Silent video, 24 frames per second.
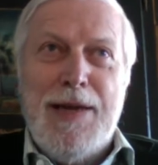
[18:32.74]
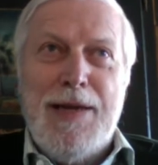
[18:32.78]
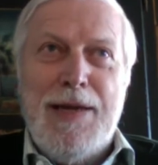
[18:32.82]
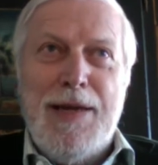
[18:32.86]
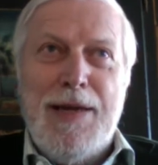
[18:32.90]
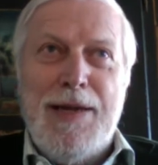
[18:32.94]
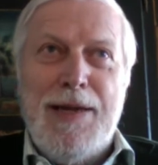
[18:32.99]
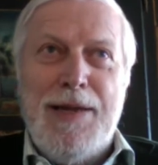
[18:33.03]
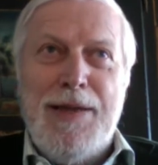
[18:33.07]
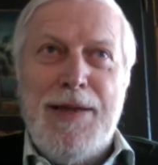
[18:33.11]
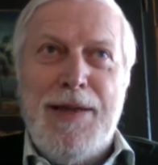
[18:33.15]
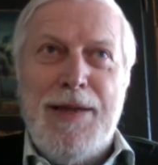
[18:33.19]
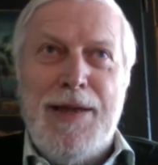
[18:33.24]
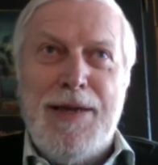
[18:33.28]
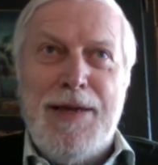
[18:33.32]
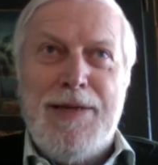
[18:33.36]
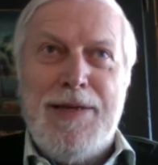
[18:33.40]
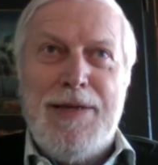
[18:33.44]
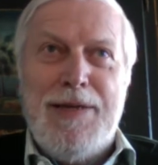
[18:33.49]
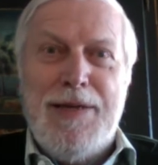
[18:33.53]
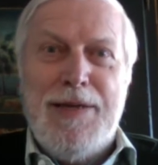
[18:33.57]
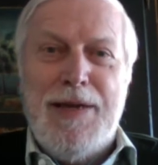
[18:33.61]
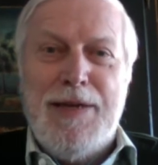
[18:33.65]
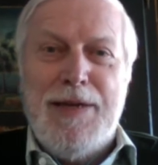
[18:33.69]

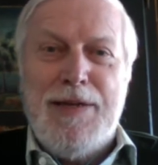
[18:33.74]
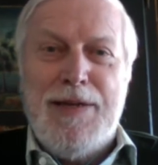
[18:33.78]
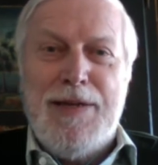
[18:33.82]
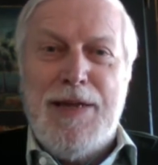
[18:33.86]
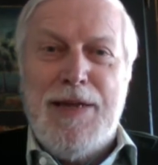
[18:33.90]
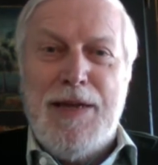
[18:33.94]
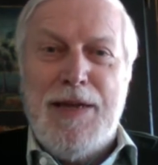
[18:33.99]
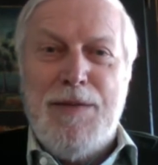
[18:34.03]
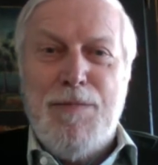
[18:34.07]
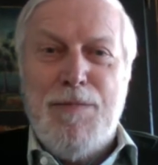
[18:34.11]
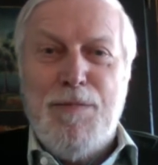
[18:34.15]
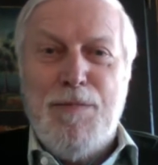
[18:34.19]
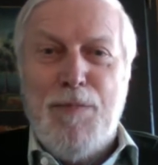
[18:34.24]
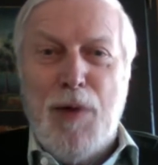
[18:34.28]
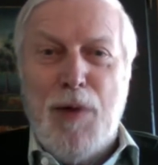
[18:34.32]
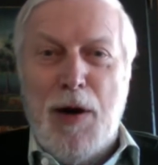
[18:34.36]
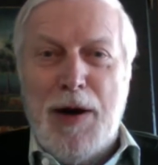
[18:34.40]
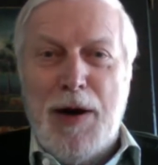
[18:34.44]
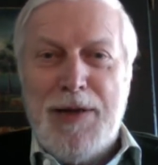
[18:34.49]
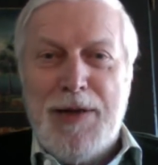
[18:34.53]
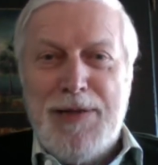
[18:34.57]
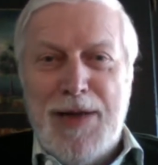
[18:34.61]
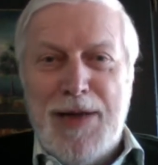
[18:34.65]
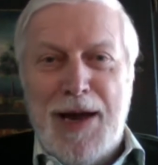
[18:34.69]
this is the
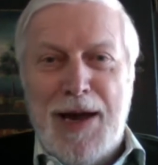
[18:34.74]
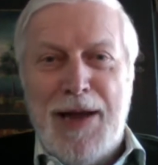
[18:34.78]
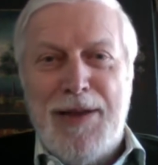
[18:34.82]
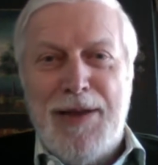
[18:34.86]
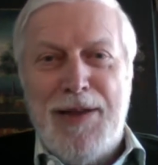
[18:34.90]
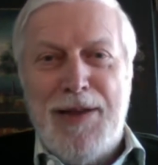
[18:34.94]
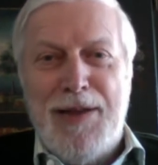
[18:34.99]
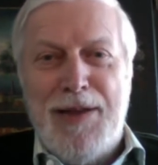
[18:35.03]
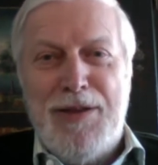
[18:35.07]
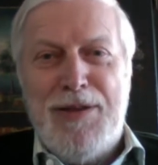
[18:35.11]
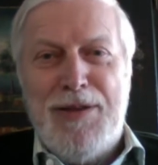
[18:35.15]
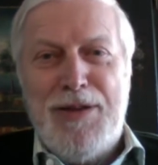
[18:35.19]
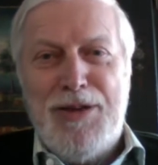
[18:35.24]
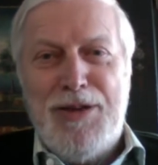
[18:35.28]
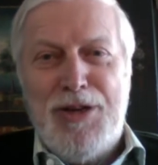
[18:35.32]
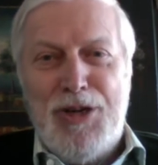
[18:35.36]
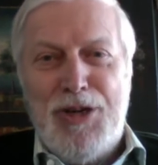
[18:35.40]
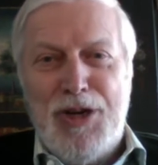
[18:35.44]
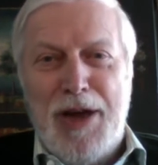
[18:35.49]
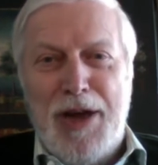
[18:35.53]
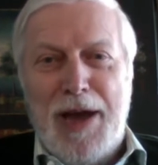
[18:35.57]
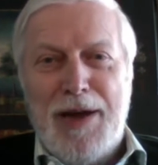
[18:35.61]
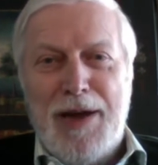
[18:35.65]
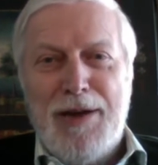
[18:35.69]
box I need to
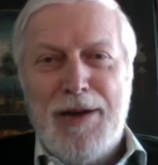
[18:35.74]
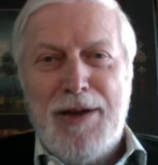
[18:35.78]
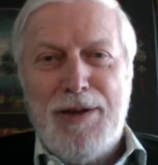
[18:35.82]
check